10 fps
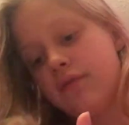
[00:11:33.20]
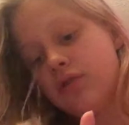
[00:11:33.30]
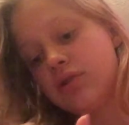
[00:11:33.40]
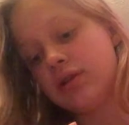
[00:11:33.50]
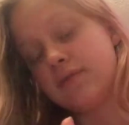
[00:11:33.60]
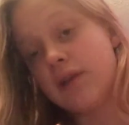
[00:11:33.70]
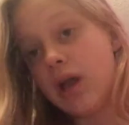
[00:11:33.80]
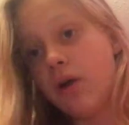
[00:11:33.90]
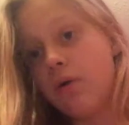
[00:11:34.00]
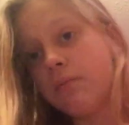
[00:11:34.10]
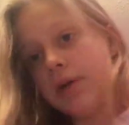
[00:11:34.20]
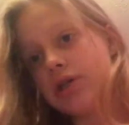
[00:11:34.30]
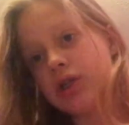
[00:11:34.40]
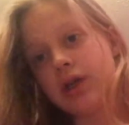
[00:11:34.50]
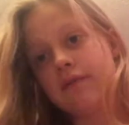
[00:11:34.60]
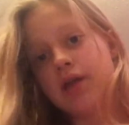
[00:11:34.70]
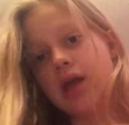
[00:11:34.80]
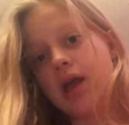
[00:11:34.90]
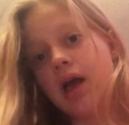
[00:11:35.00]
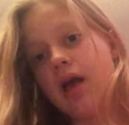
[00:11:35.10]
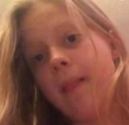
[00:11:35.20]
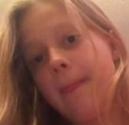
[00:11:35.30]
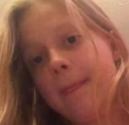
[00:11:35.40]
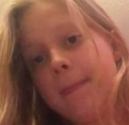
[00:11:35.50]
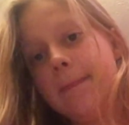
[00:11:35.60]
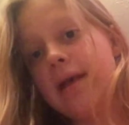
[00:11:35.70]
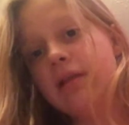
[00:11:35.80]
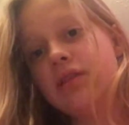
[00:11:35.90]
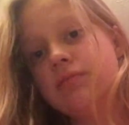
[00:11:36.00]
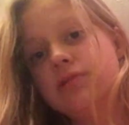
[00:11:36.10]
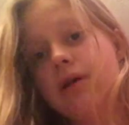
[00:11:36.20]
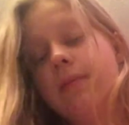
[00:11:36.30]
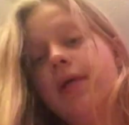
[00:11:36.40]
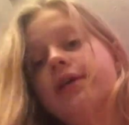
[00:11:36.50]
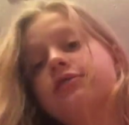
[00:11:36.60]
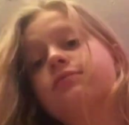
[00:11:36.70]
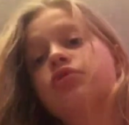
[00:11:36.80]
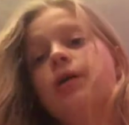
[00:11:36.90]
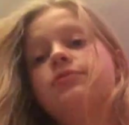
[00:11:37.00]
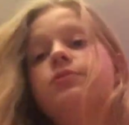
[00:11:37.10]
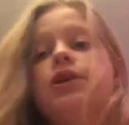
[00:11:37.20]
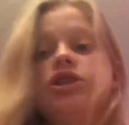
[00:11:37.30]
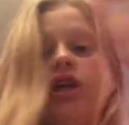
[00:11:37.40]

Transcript: If you enjoyed this video, make sure to give it a big thumbs up. Subscribe to my